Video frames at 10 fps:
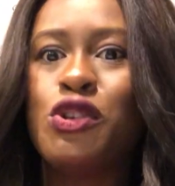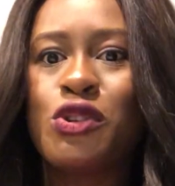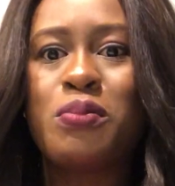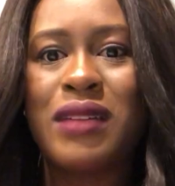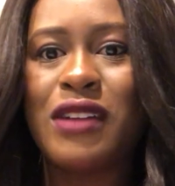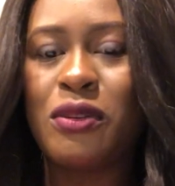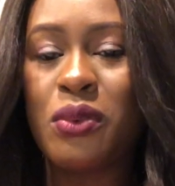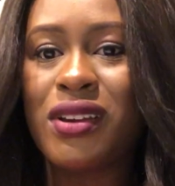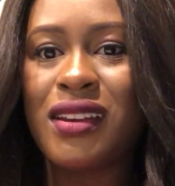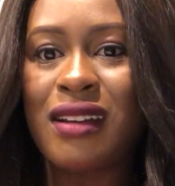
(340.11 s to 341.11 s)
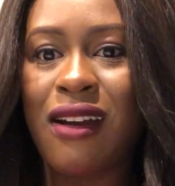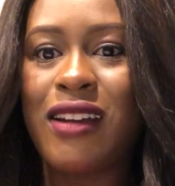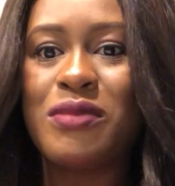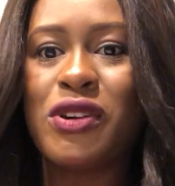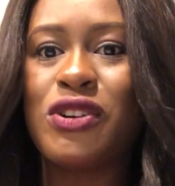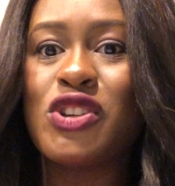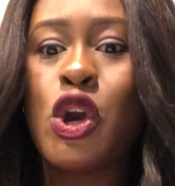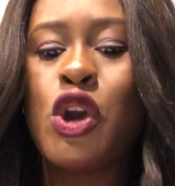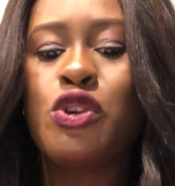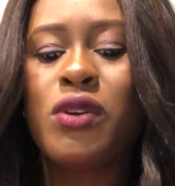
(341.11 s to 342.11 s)
you should plan on working hard, because
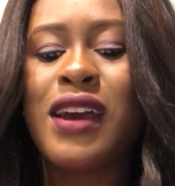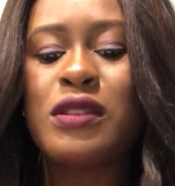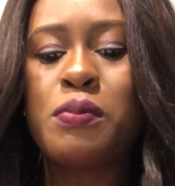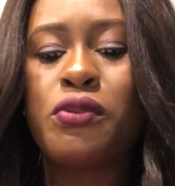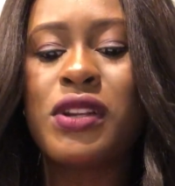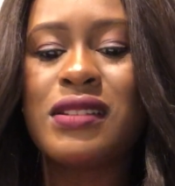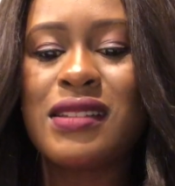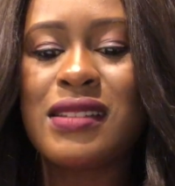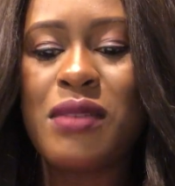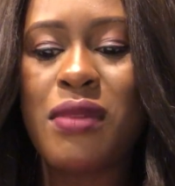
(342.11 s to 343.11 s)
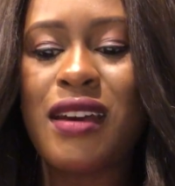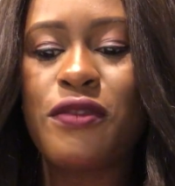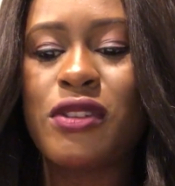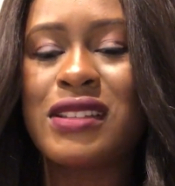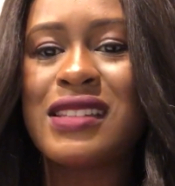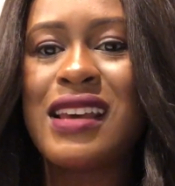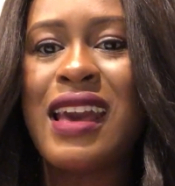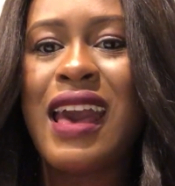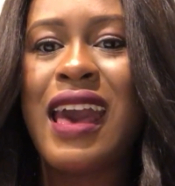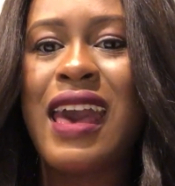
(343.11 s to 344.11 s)
you can't put in the same efforts
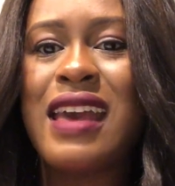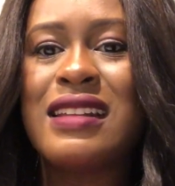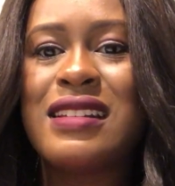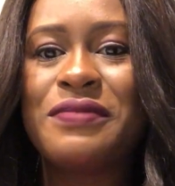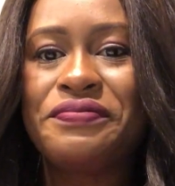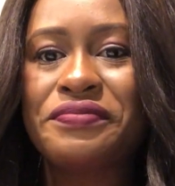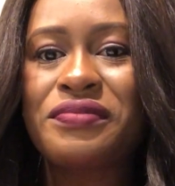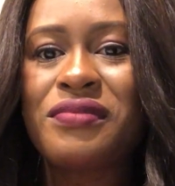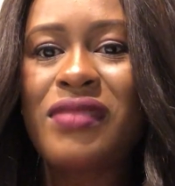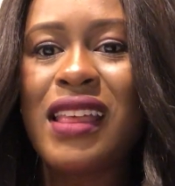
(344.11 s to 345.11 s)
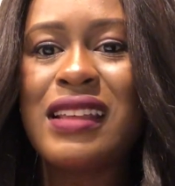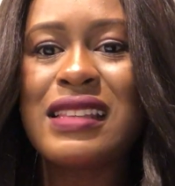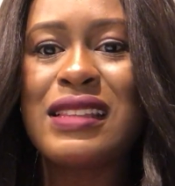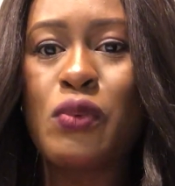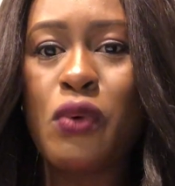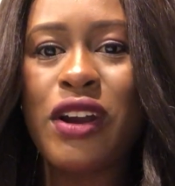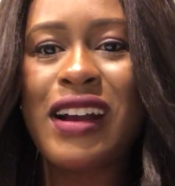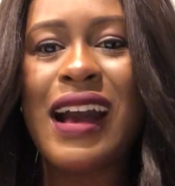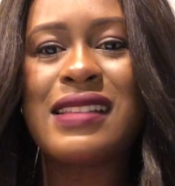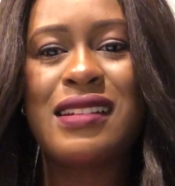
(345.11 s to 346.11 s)
and
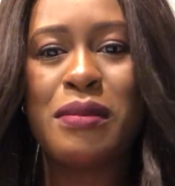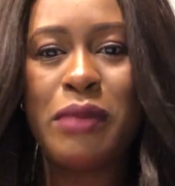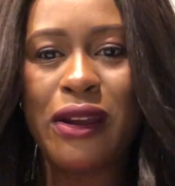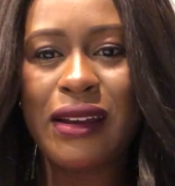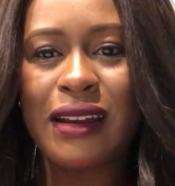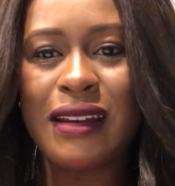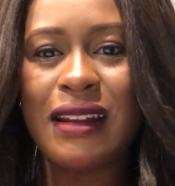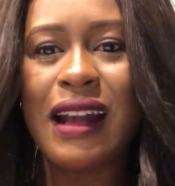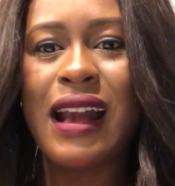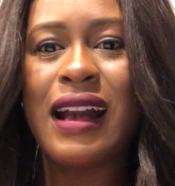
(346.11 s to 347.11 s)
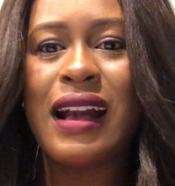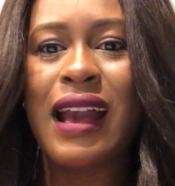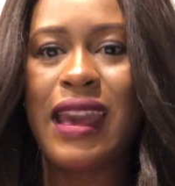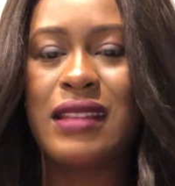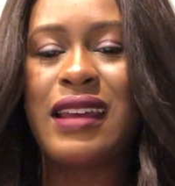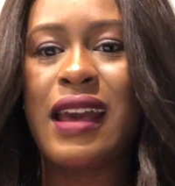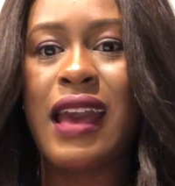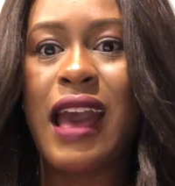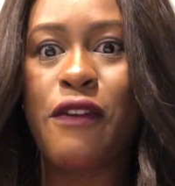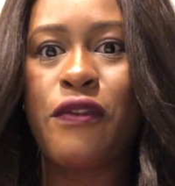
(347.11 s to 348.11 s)
work as an American and
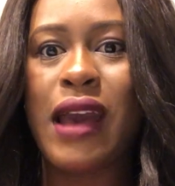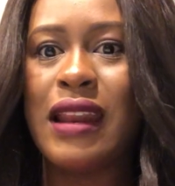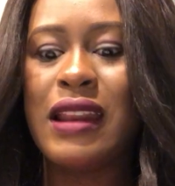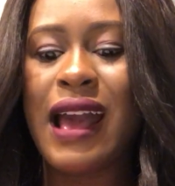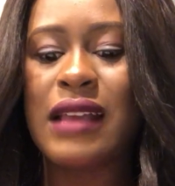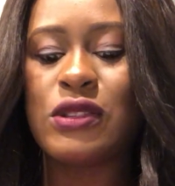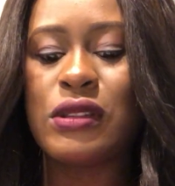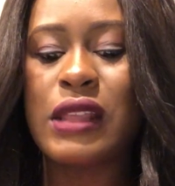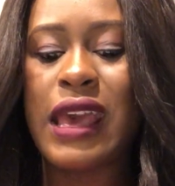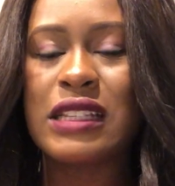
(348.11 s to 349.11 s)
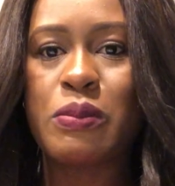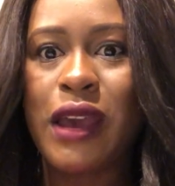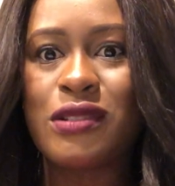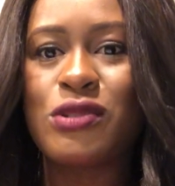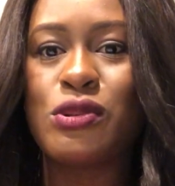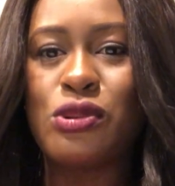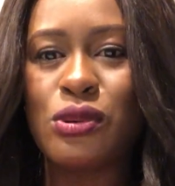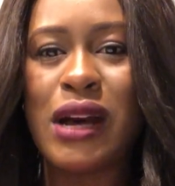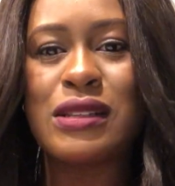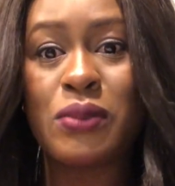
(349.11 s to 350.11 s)
and expect to
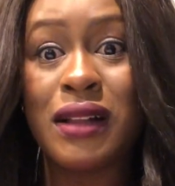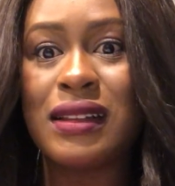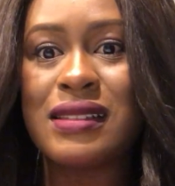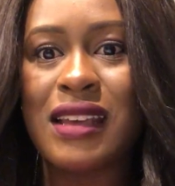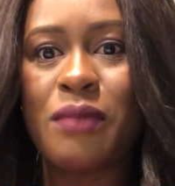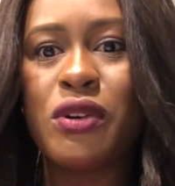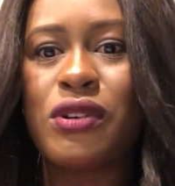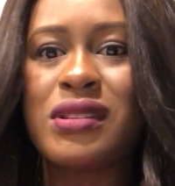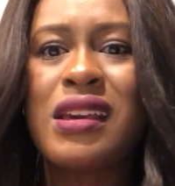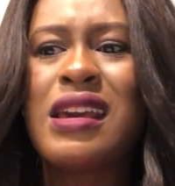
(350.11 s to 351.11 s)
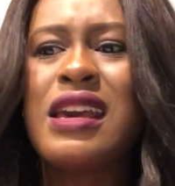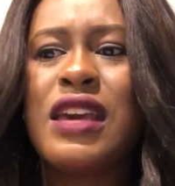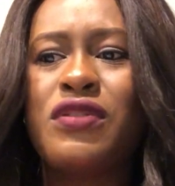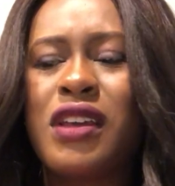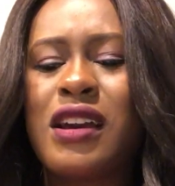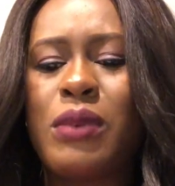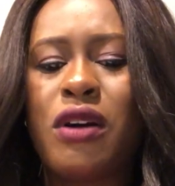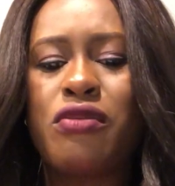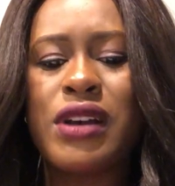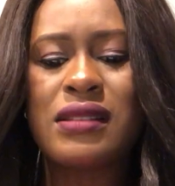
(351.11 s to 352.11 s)
do as well as them. Because if you think
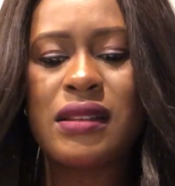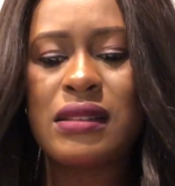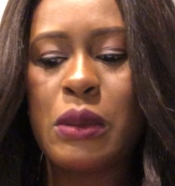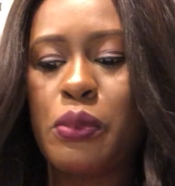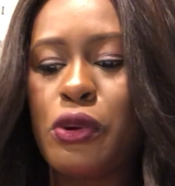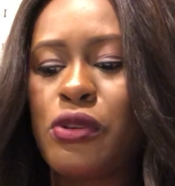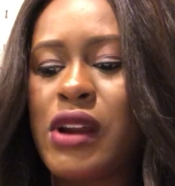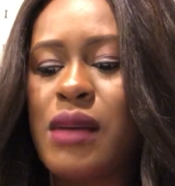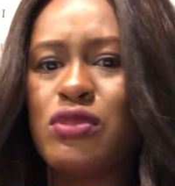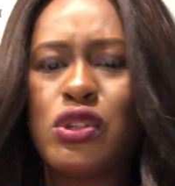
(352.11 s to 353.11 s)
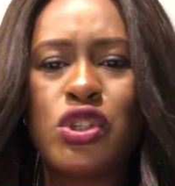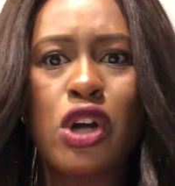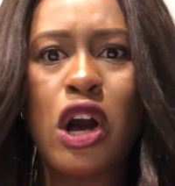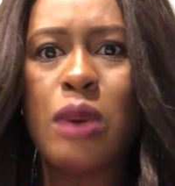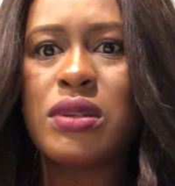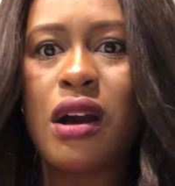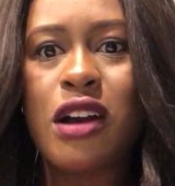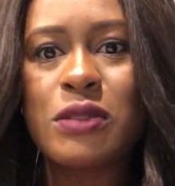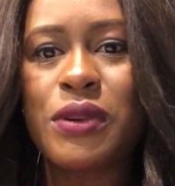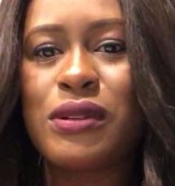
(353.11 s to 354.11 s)
about residency programs, jobs,
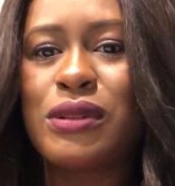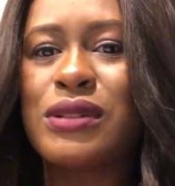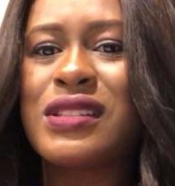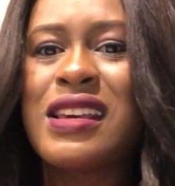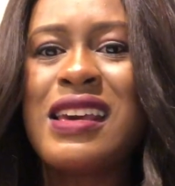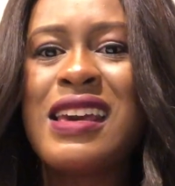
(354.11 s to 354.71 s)
hospitals,